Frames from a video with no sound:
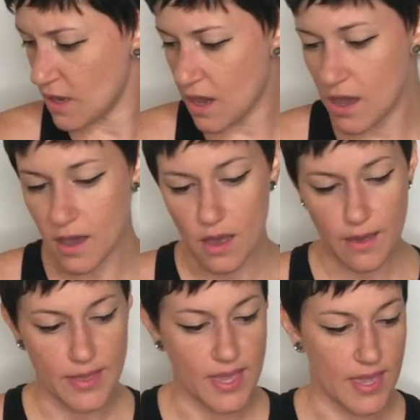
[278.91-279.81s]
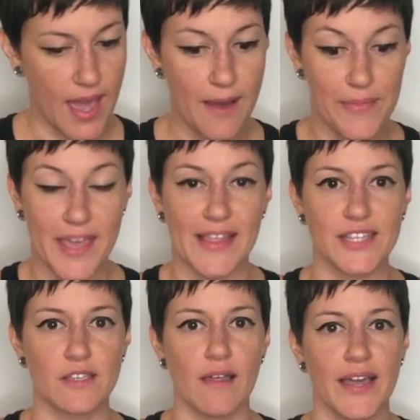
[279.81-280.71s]
Yeah,
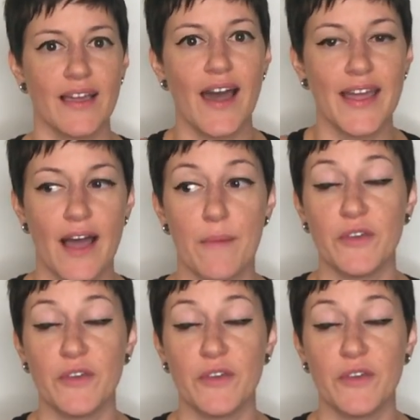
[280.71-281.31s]
that's all I got.